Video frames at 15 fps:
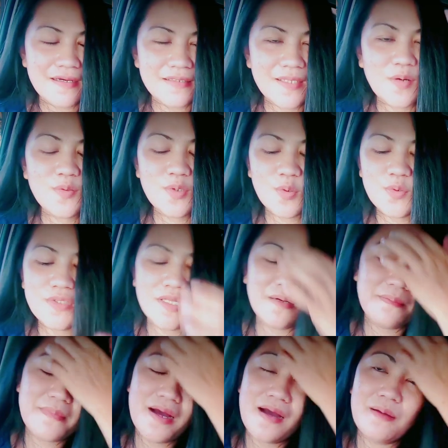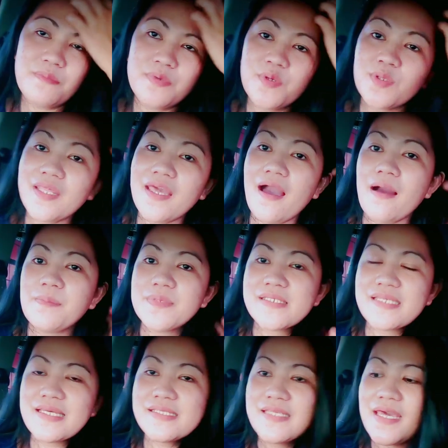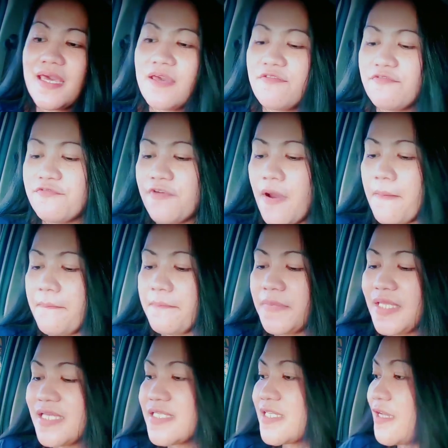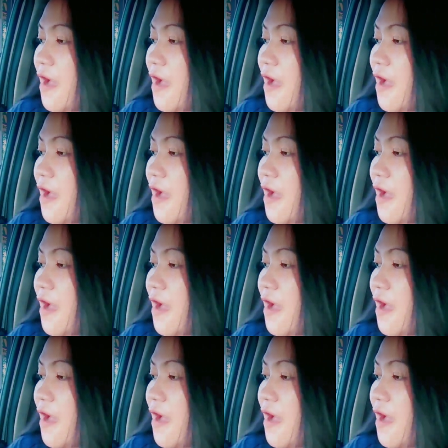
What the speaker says: download ng mga beauty apps kasi from this